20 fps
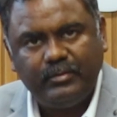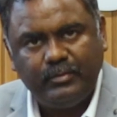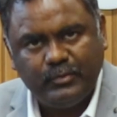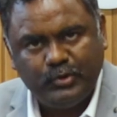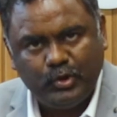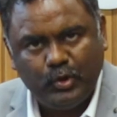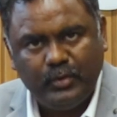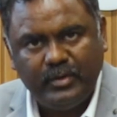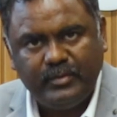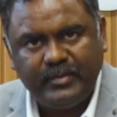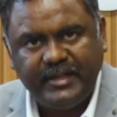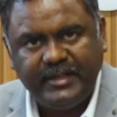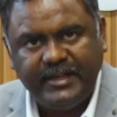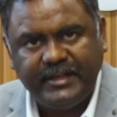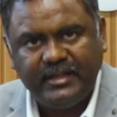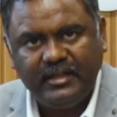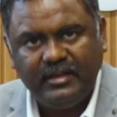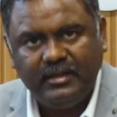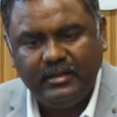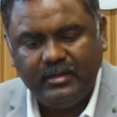show in my
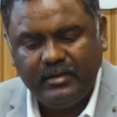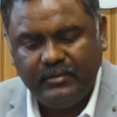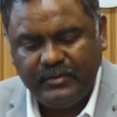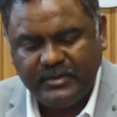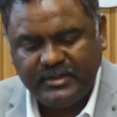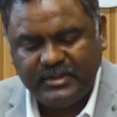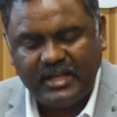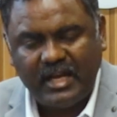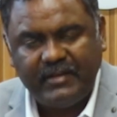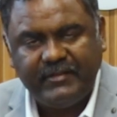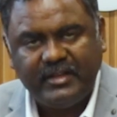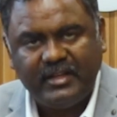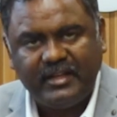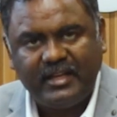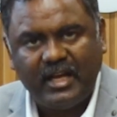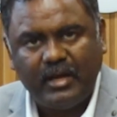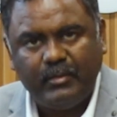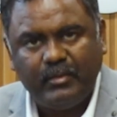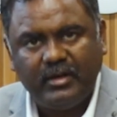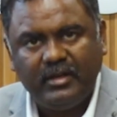needle which is having the
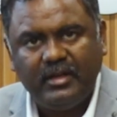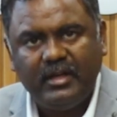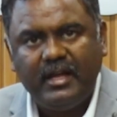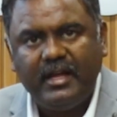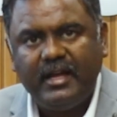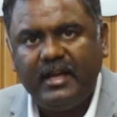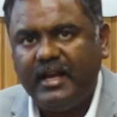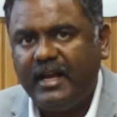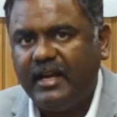camera